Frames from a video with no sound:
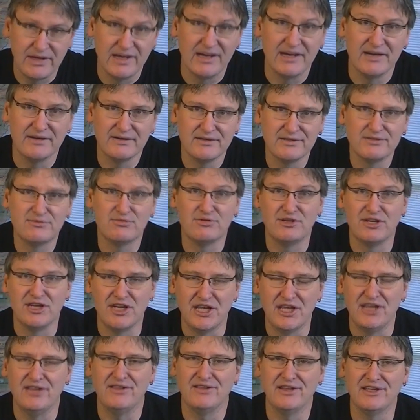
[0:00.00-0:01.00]
It's
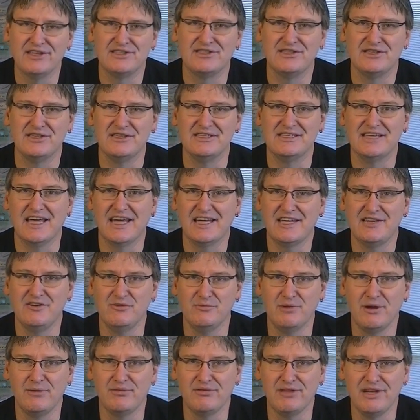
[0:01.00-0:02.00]
pretty neat. That's
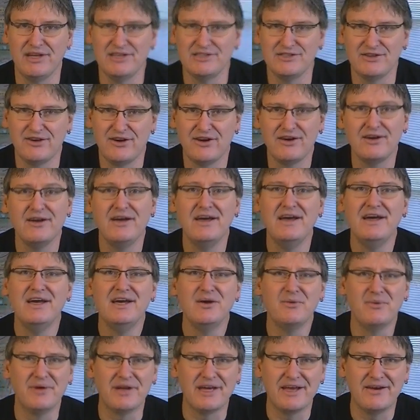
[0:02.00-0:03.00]
exactly what my plans are.
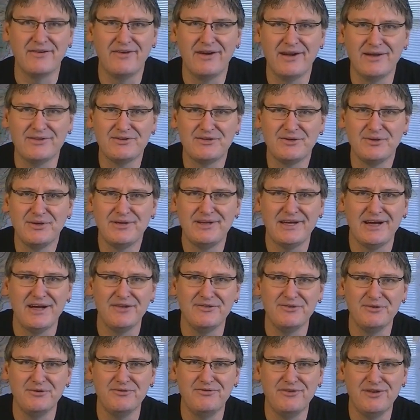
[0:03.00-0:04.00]
When I get around to it,
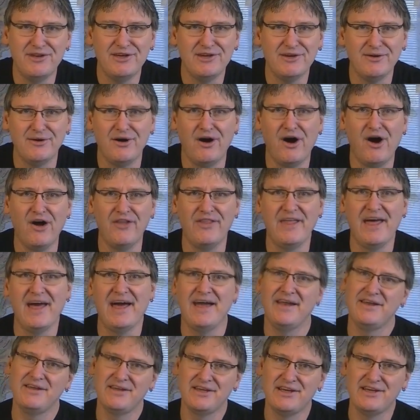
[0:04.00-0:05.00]
I'll do a video on
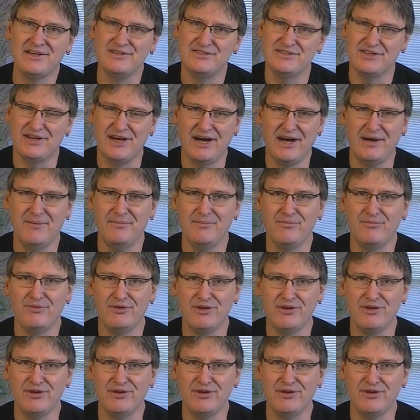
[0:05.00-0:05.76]
that because I'm